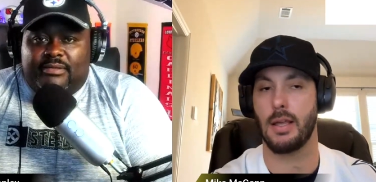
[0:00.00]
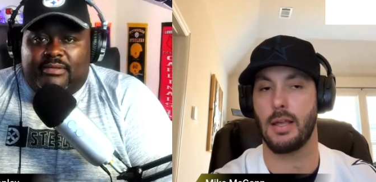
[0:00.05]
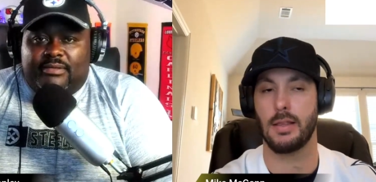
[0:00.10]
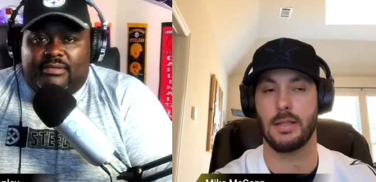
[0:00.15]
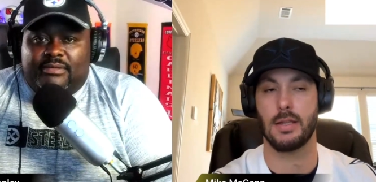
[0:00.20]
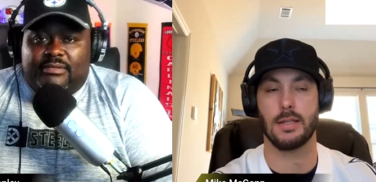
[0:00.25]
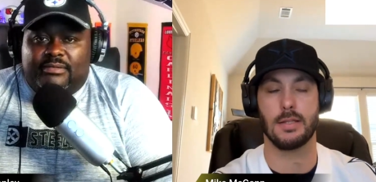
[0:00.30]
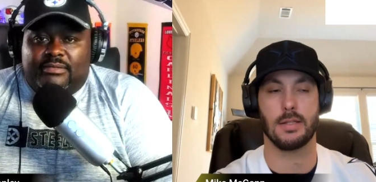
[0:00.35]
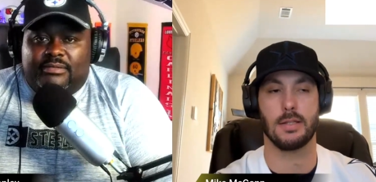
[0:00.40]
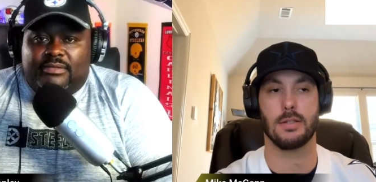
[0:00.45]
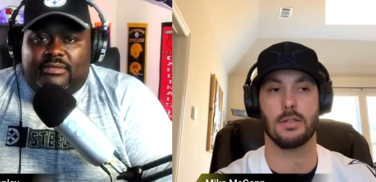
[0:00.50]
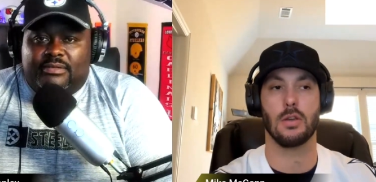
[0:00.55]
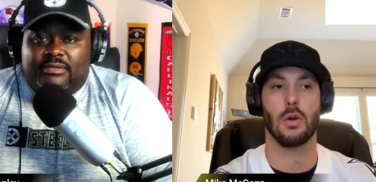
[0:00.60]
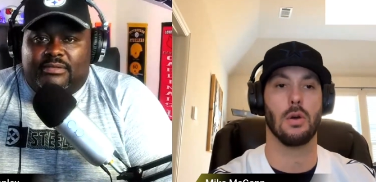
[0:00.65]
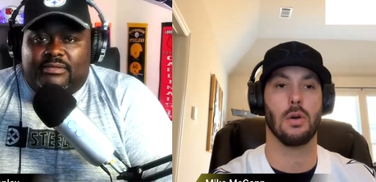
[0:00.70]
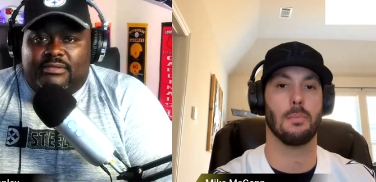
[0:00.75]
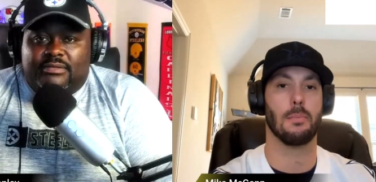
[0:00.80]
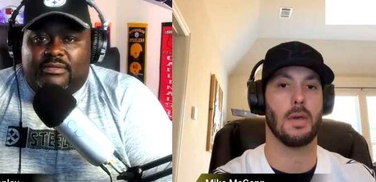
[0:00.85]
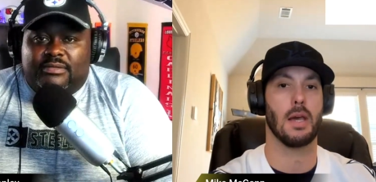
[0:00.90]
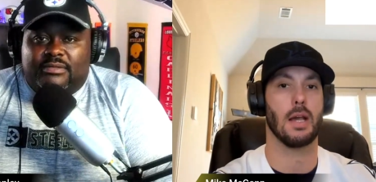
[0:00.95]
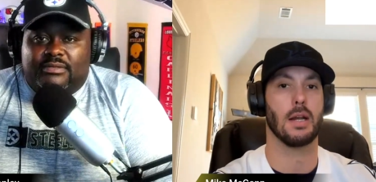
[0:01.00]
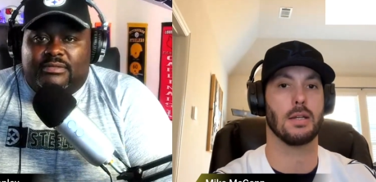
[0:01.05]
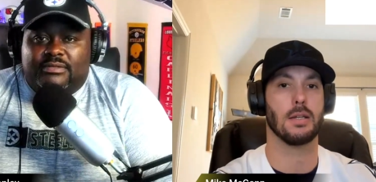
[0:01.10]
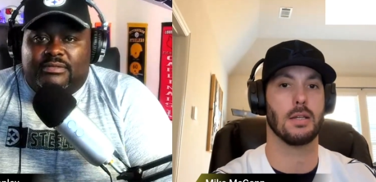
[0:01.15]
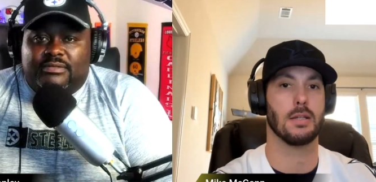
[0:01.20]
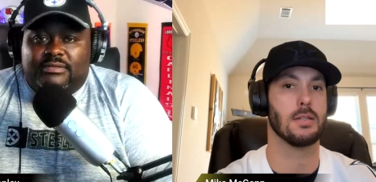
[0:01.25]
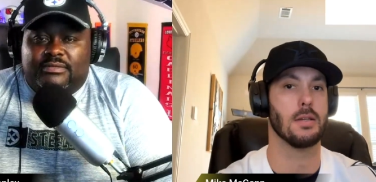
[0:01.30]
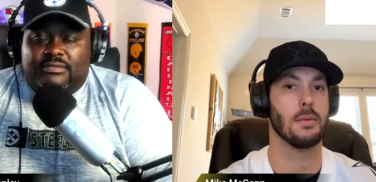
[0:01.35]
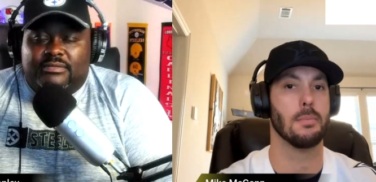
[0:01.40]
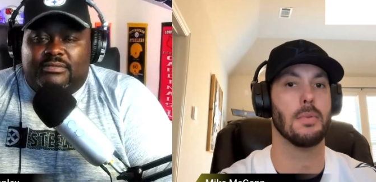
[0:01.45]
Speaker 1: And, and this is
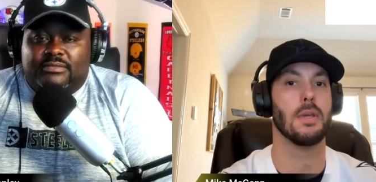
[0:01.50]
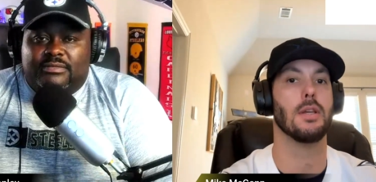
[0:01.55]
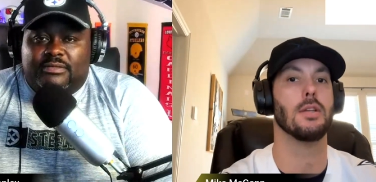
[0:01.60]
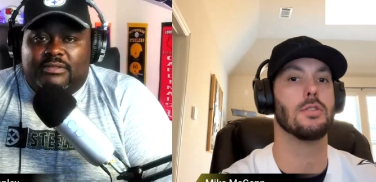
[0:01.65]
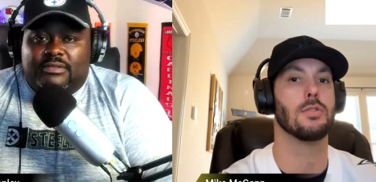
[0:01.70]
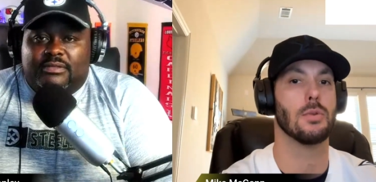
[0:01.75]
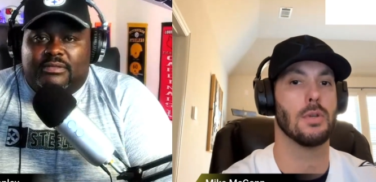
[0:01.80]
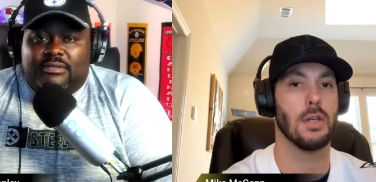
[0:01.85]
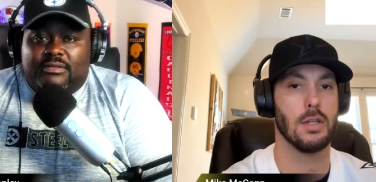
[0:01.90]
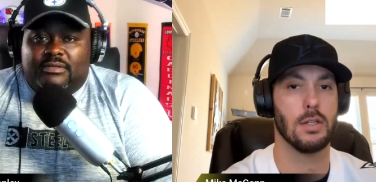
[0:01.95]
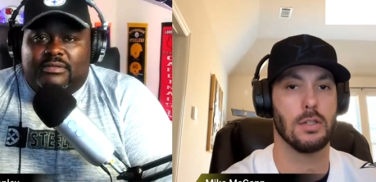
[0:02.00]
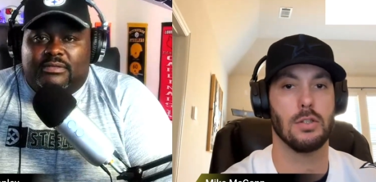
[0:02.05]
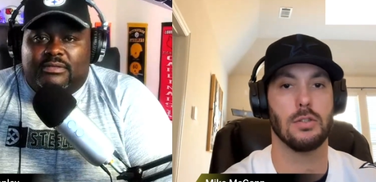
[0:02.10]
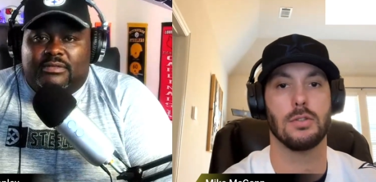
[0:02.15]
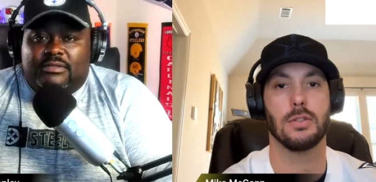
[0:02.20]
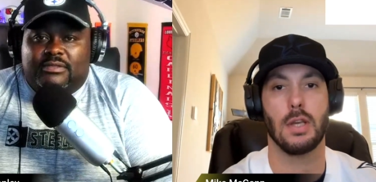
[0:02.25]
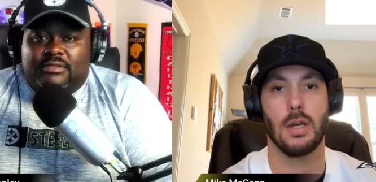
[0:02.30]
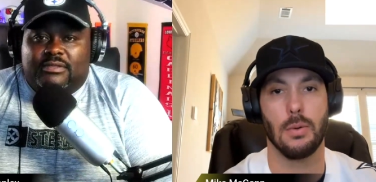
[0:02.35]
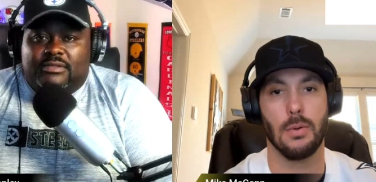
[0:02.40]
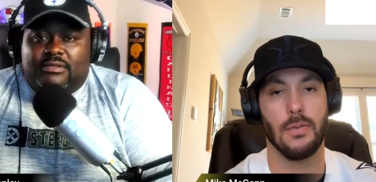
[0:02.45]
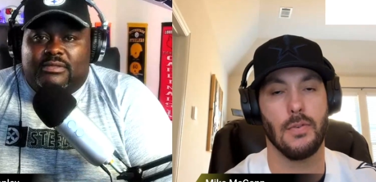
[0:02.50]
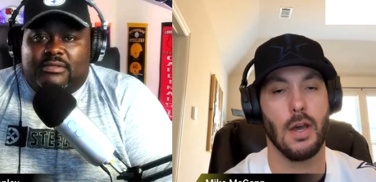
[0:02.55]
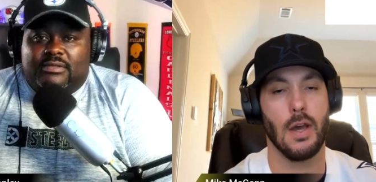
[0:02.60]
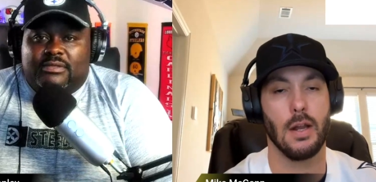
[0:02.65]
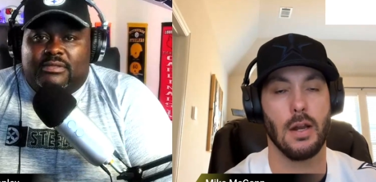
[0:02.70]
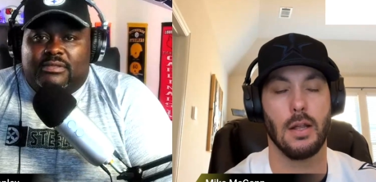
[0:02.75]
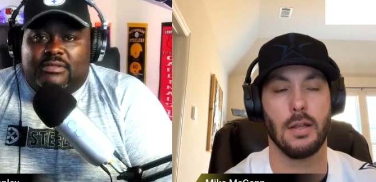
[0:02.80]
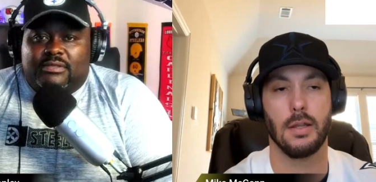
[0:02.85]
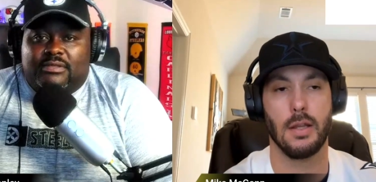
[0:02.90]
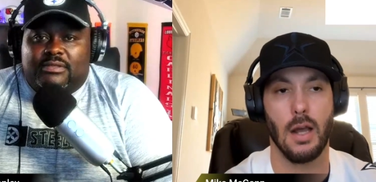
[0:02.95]
going back to some injury issues
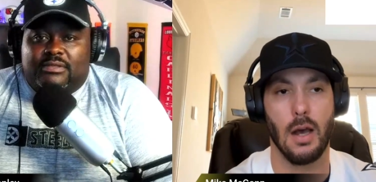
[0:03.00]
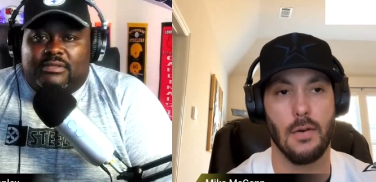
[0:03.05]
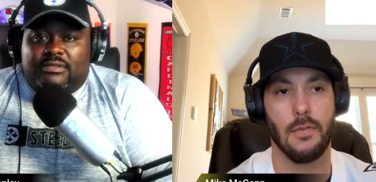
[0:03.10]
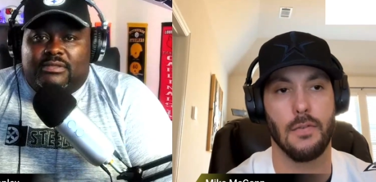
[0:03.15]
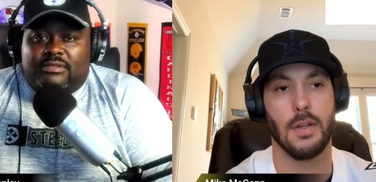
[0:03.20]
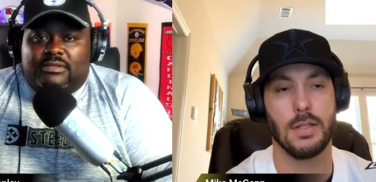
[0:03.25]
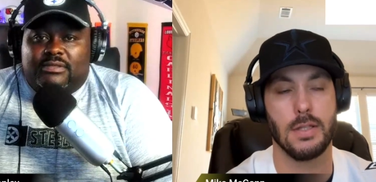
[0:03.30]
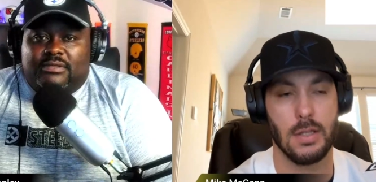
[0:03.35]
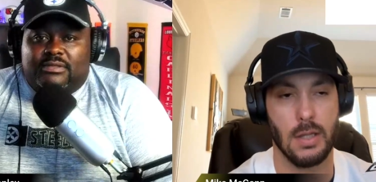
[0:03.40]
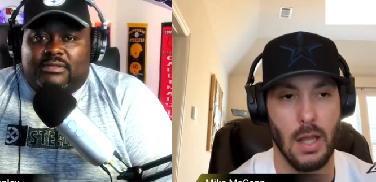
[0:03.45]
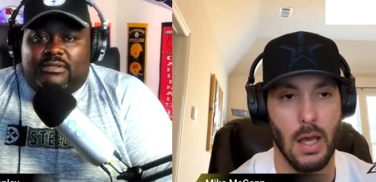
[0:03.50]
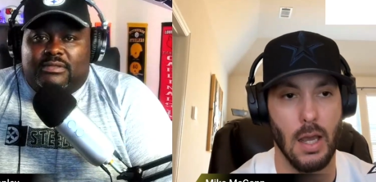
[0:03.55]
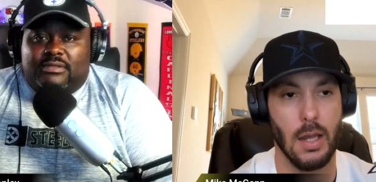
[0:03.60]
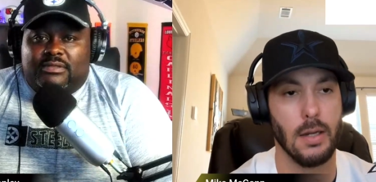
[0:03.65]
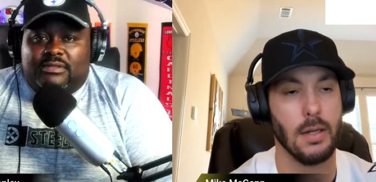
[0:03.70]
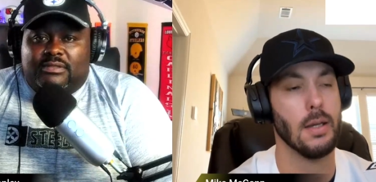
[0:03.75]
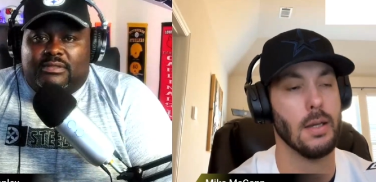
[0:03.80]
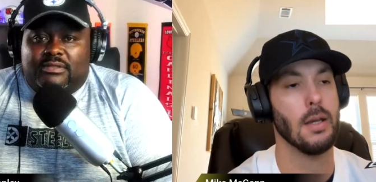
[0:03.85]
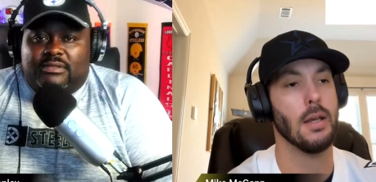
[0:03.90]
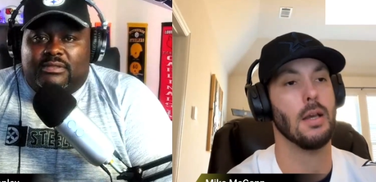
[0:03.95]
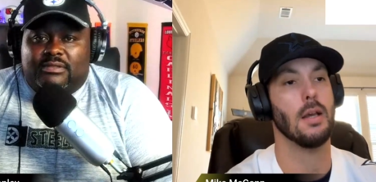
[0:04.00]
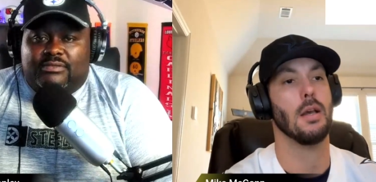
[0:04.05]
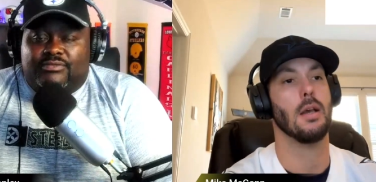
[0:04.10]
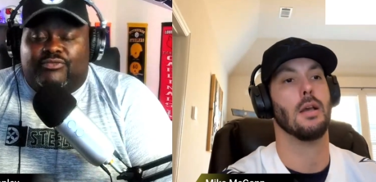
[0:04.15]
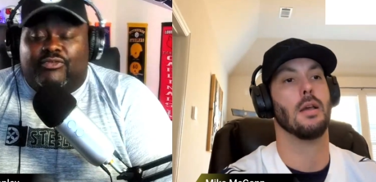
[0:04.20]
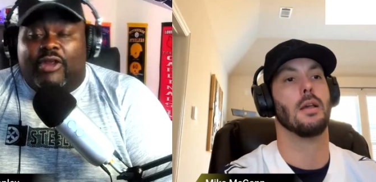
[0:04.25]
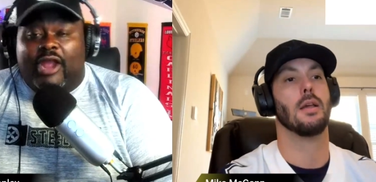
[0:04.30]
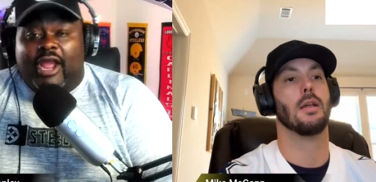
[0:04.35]
that we've had on the offensive line.